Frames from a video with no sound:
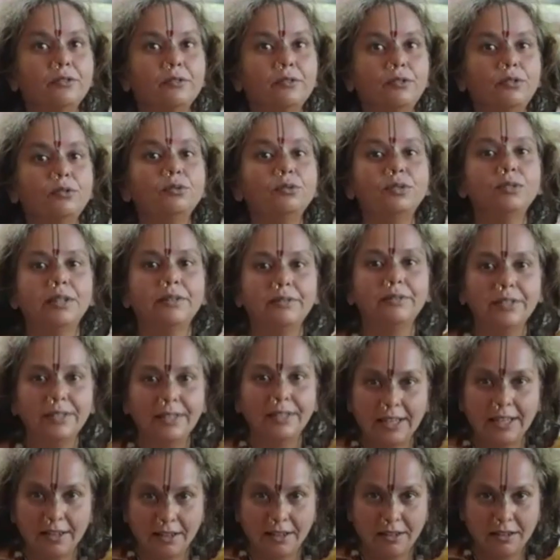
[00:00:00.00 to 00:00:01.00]
to lose
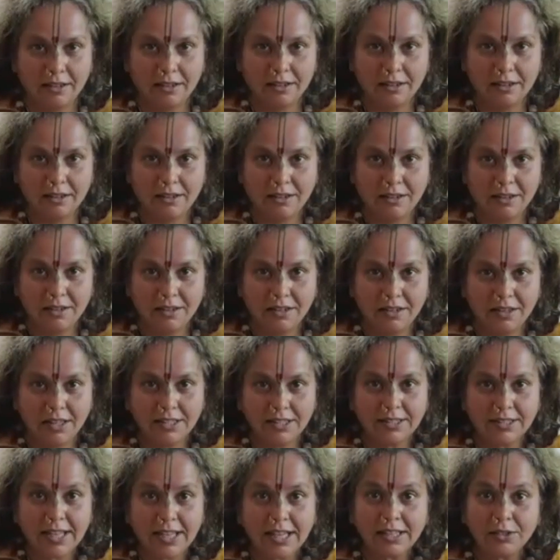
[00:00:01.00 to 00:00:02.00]
everything.
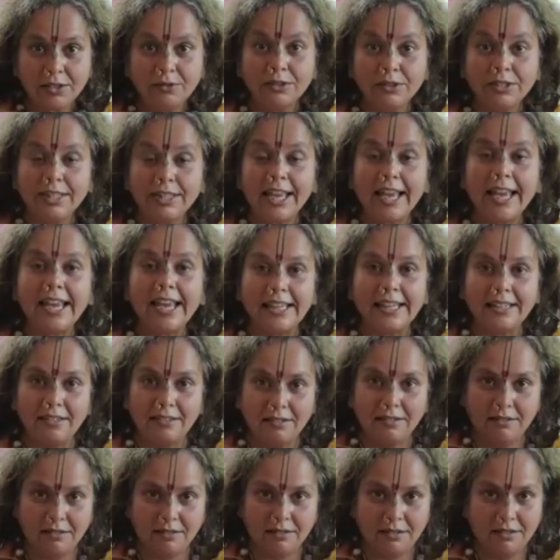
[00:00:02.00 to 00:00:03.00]
It's that you
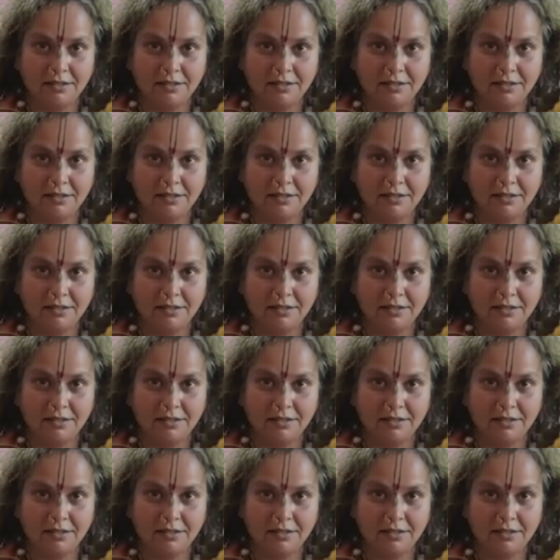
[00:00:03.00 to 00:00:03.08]
gain.